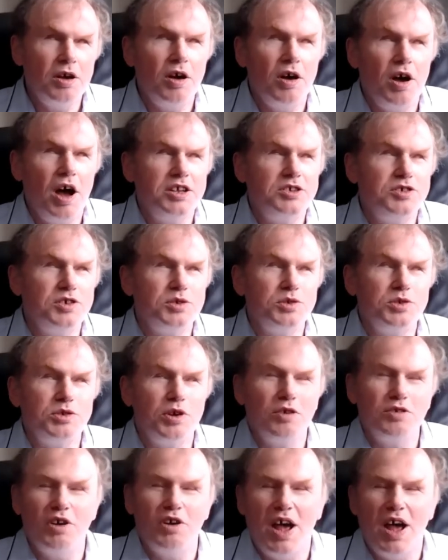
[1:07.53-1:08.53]
I just
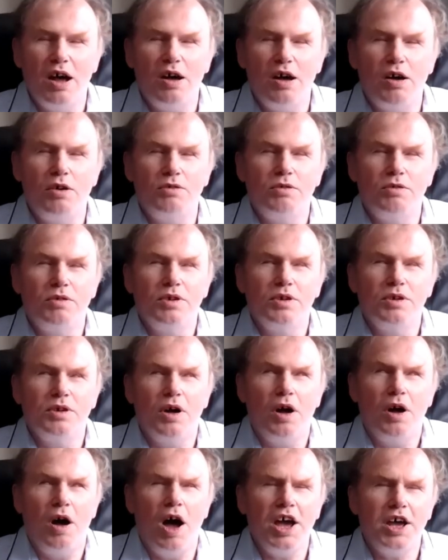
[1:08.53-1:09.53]
don't know how
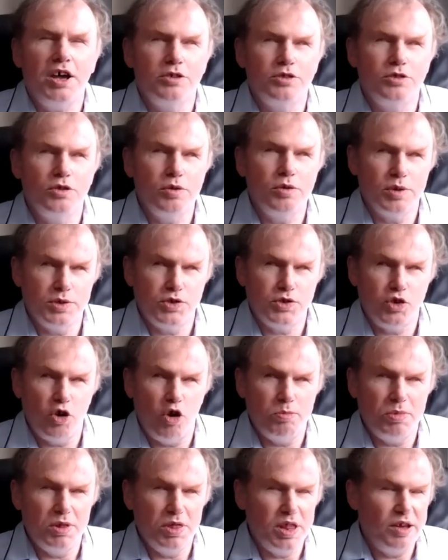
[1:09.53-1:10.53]
I could do this
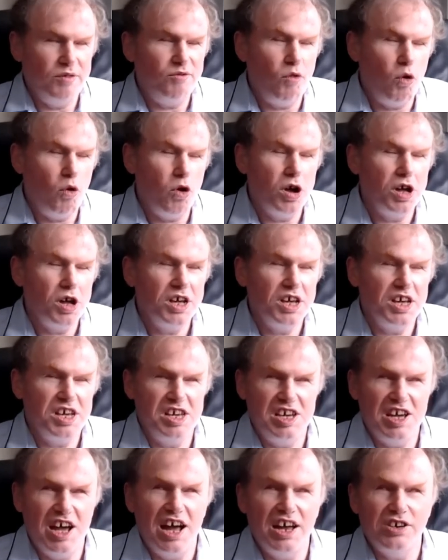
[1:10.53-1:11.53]
job, and therefore he
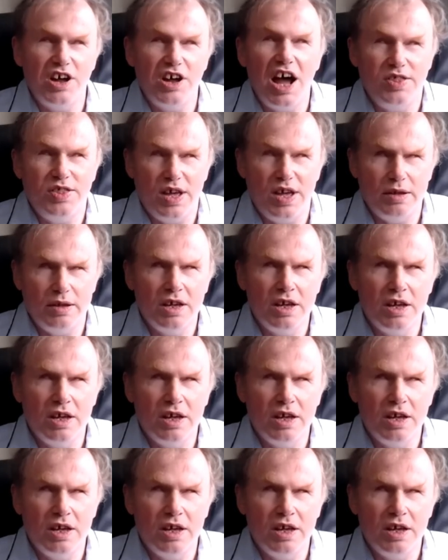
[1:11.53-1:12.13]
can't either.